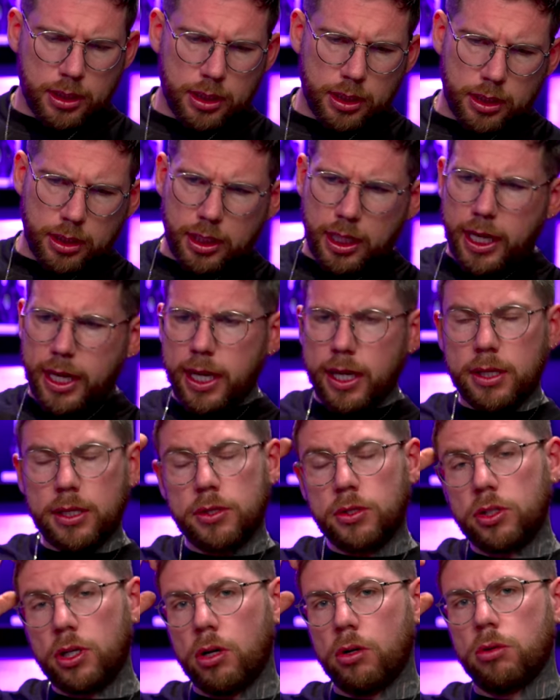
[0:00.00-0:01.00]
Yeah,
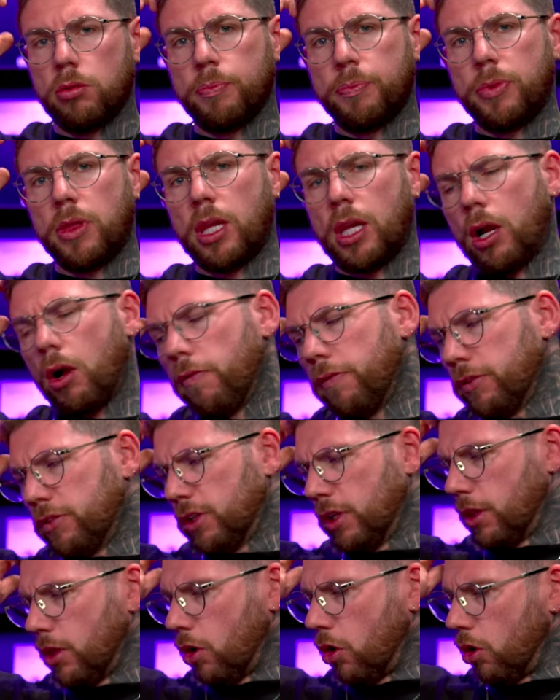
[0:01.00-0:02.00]
so obviously
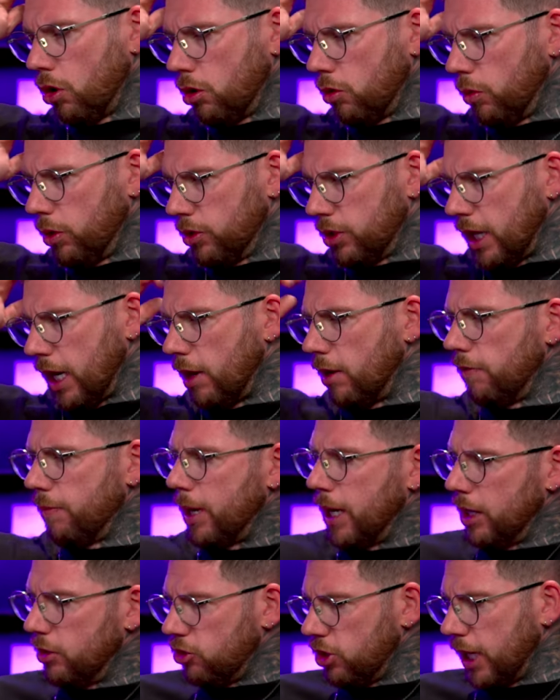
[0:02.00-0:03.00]
the hook was how I
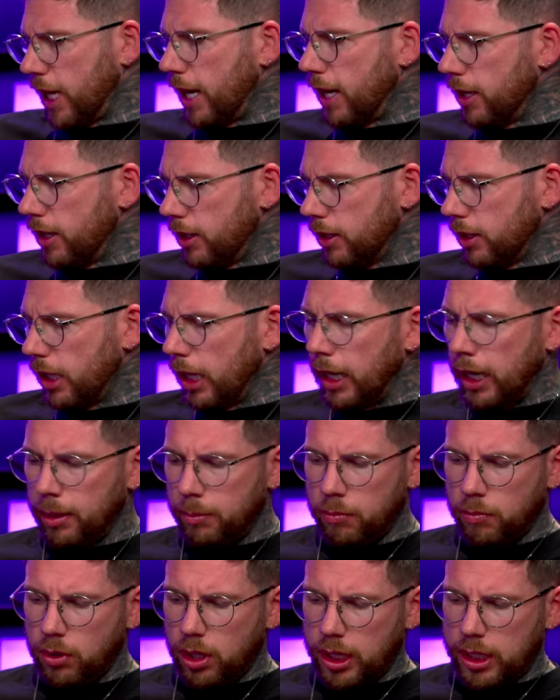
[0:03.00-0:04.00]
managed to get
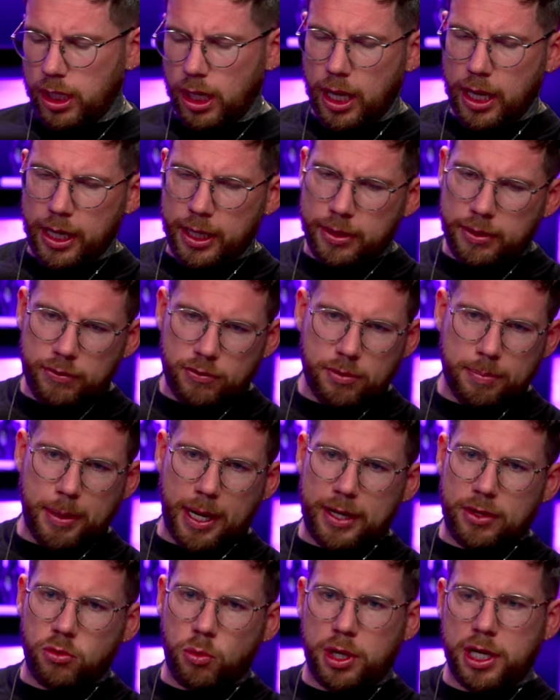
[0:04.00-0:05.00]
a client to
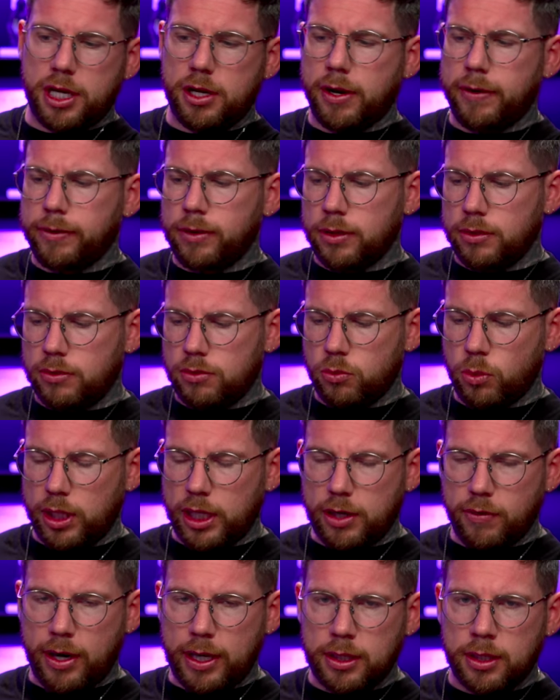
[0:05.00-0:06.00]
pay 20
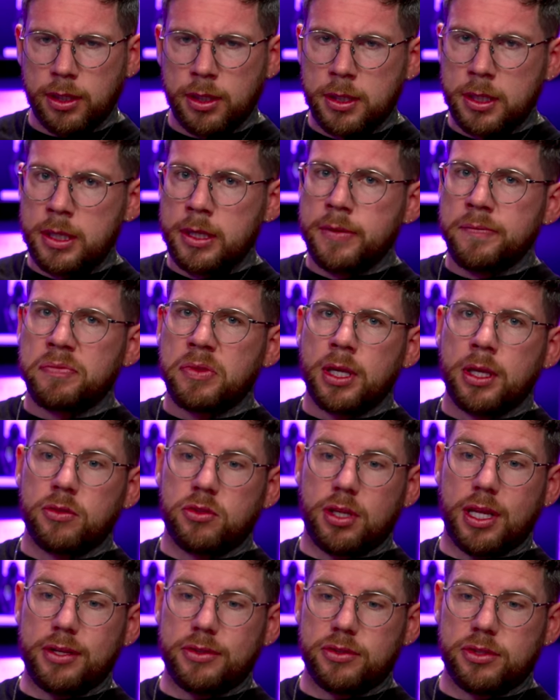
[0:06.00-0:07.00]
grand.
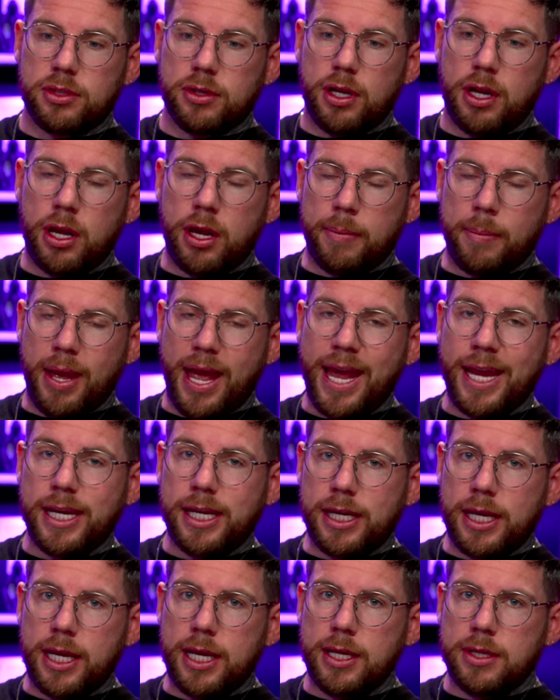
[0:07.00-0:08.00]
So that's 8
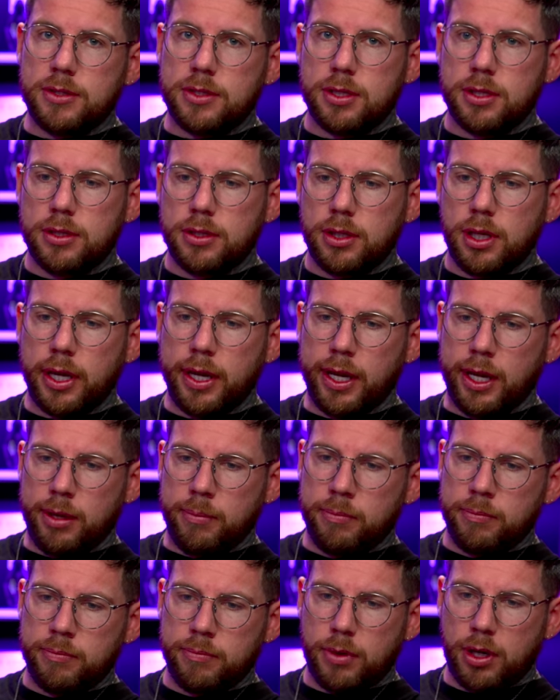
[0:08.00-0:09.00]
years.
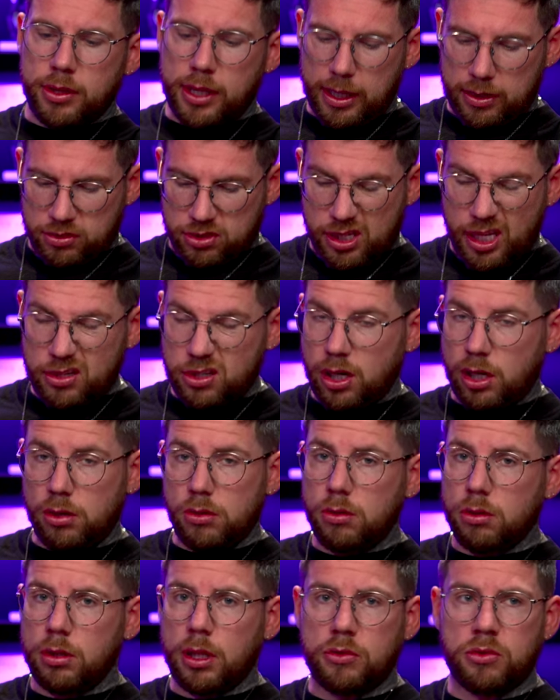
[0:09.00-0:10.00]
And that's
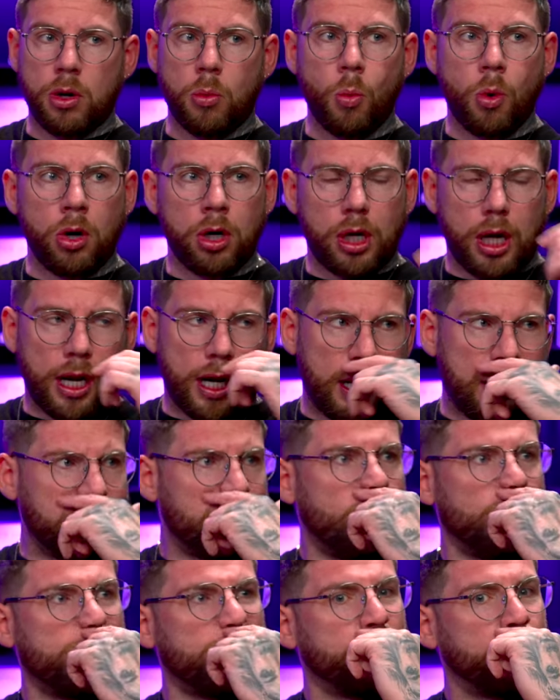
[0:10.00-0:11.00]
not one client. I've
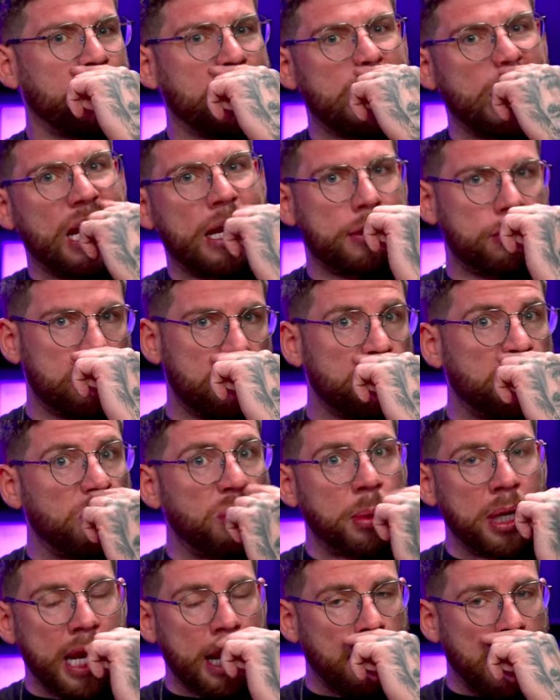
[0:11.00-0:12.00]
got three clients that have been with
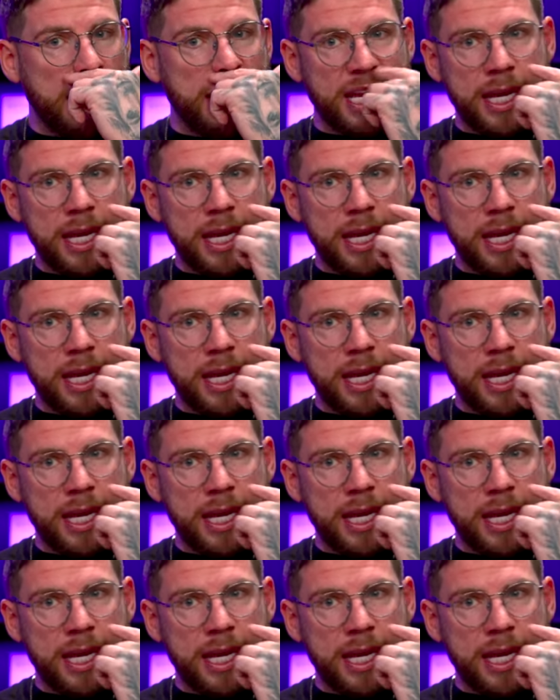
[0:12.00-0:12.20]
me now 8